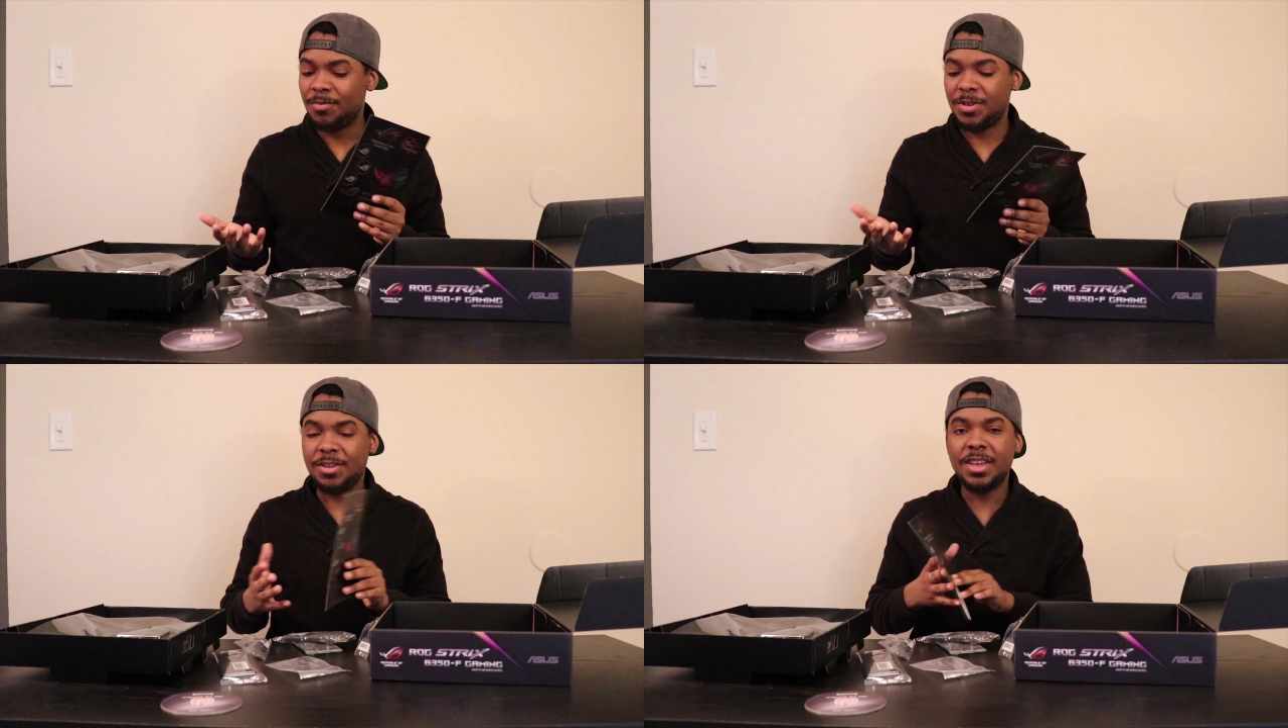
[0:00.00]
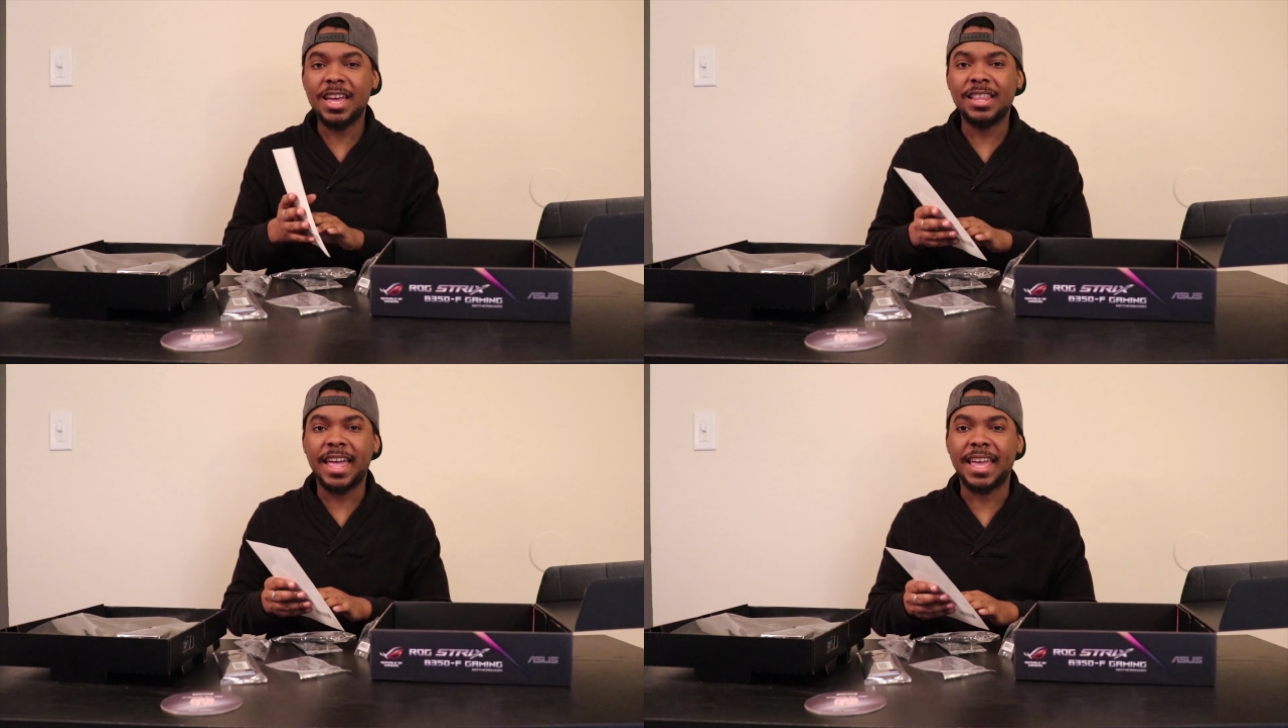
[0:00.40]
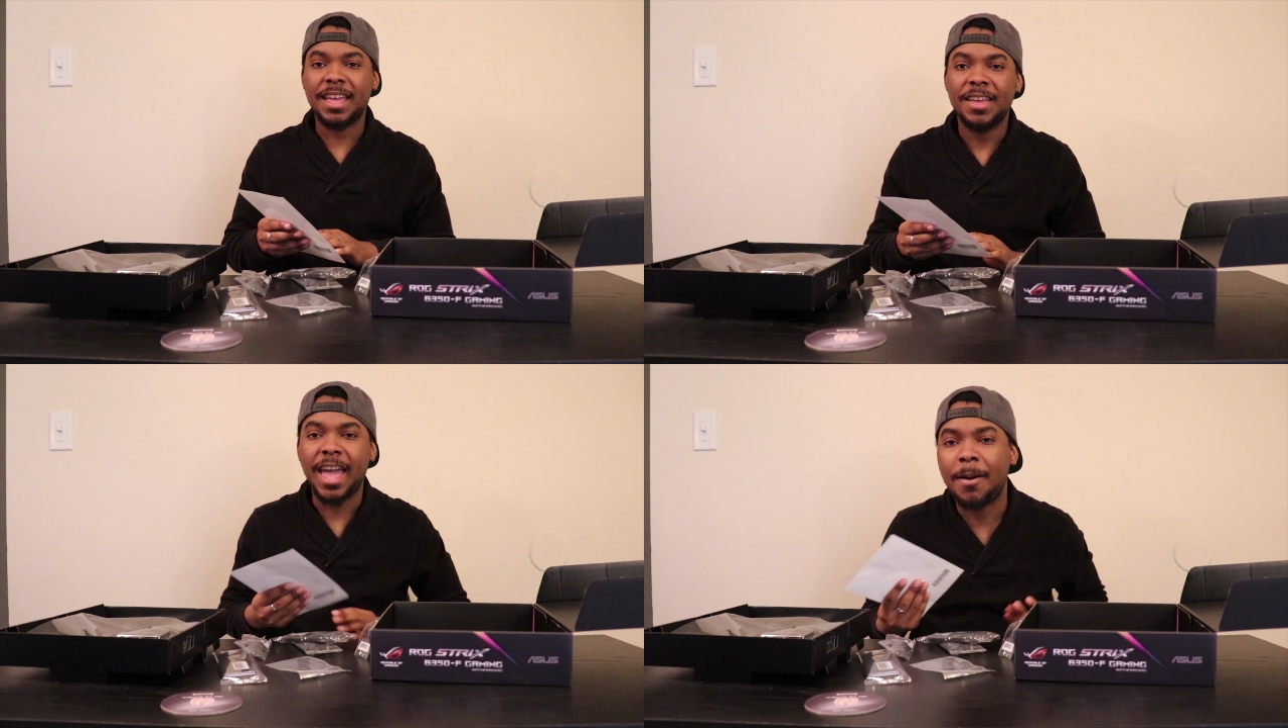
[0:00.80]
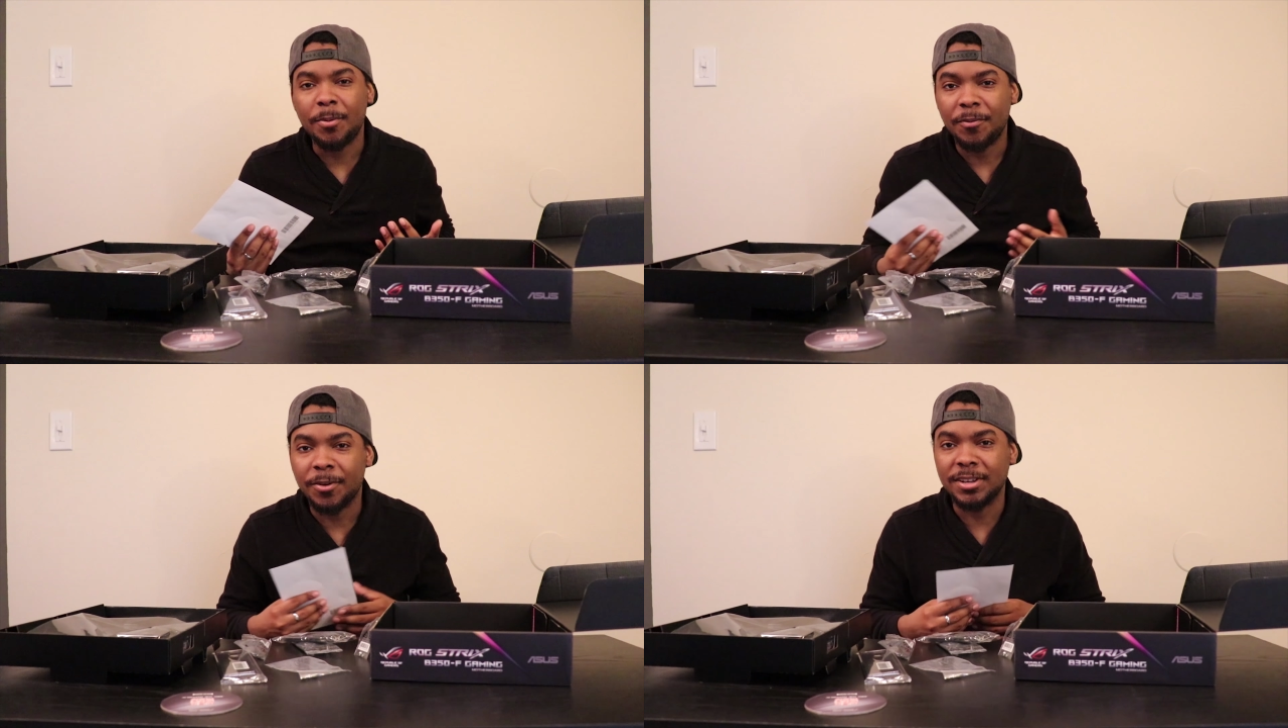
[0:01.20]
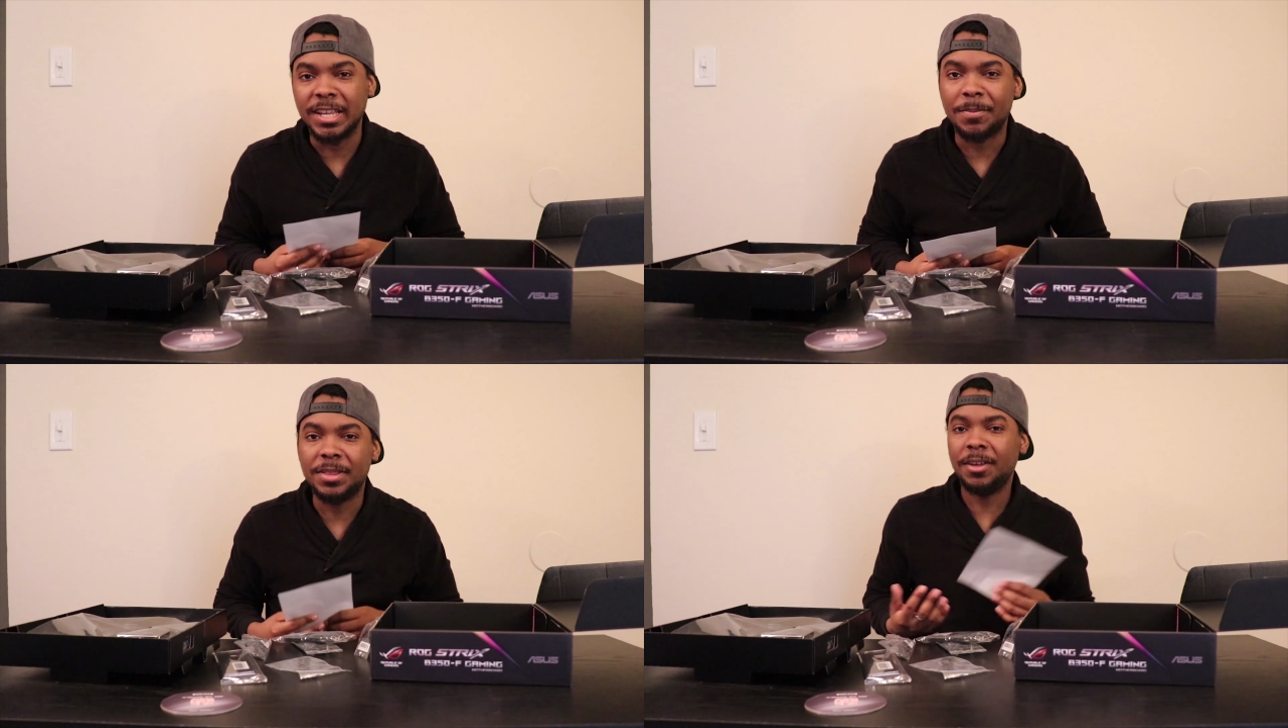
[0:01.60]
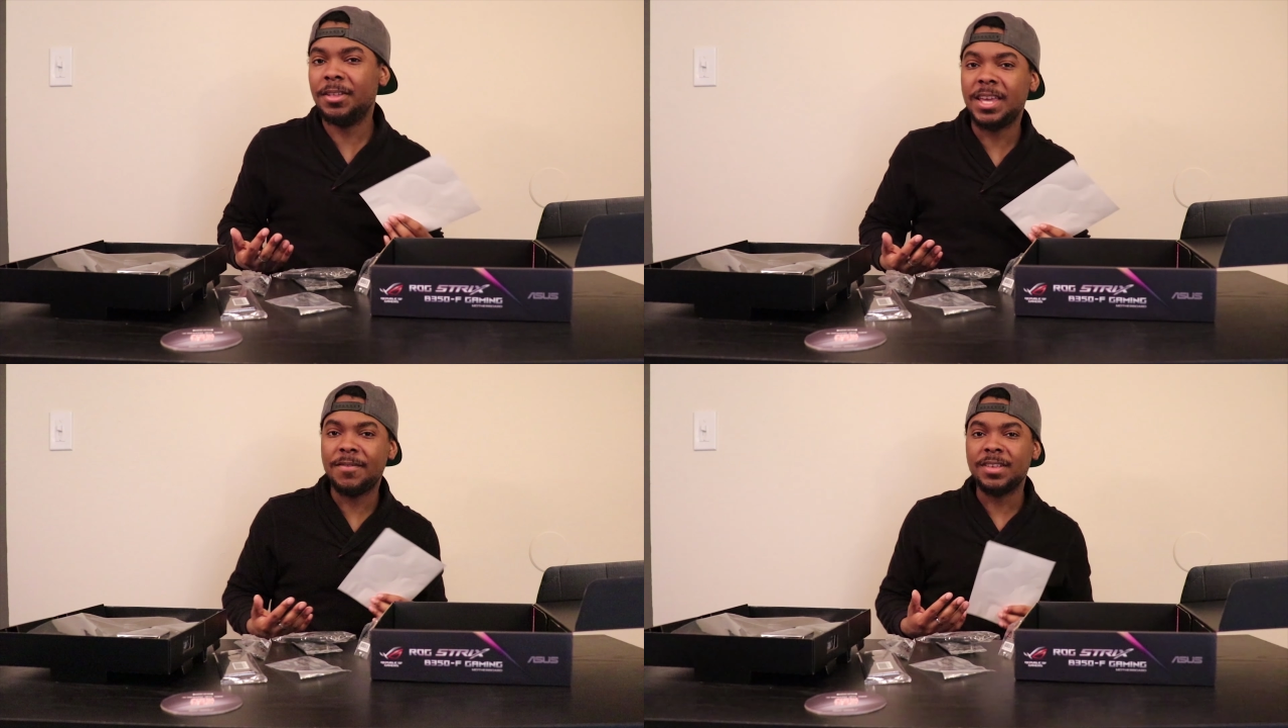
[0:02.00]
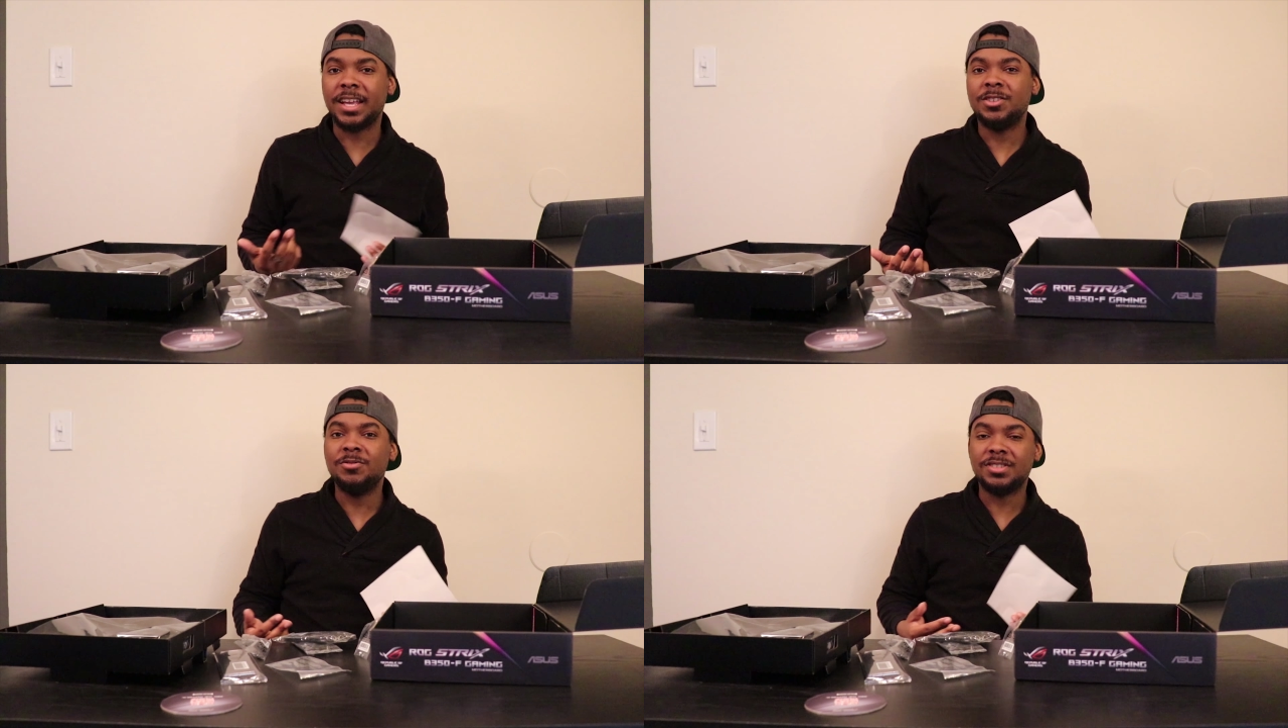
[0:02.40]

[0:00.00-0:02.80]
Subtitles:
you get like Apple, for example, they only give you like 2